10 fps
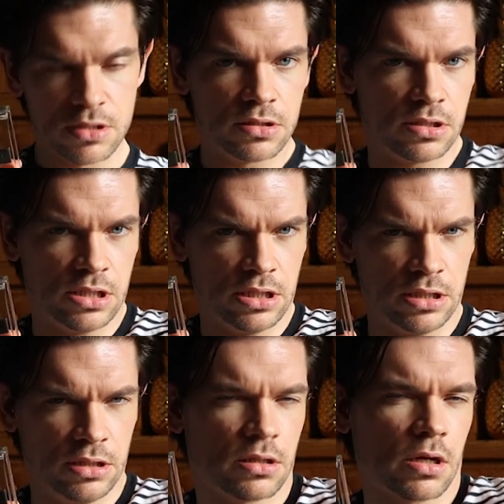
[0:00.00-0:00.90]

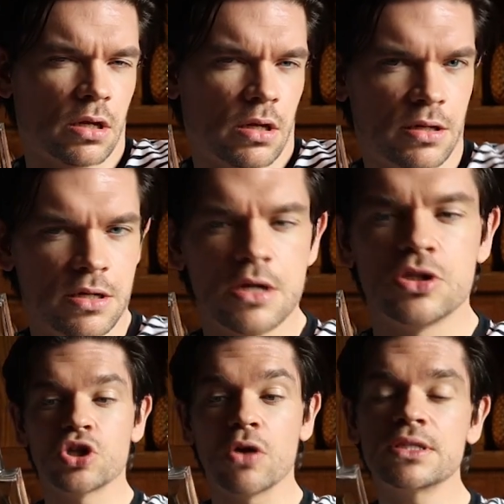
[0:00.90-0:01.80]
Cidre.
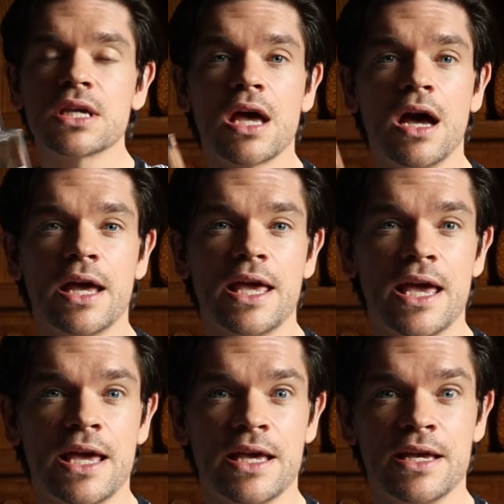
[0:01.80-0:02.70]
Chantecaille
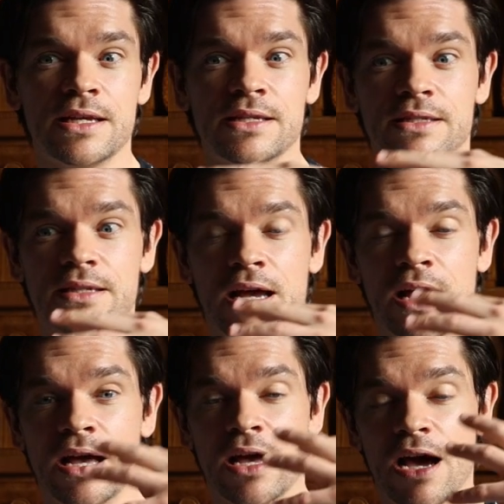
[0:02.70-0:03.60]
is
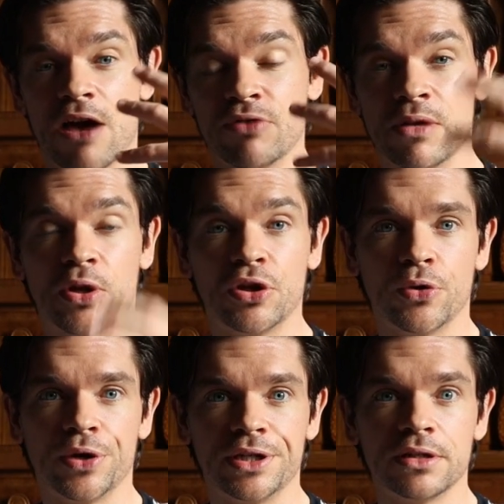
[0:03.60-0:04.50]
uh, a really
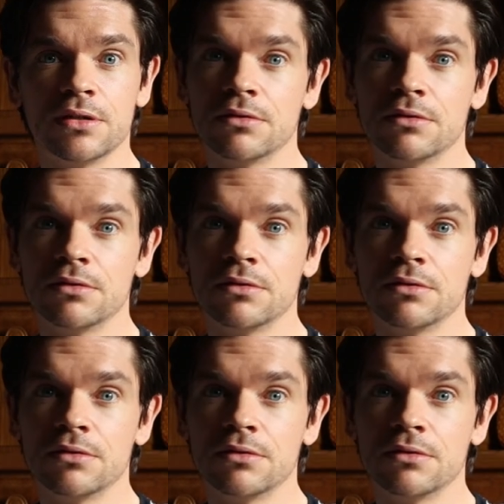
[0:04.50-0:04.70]
well-known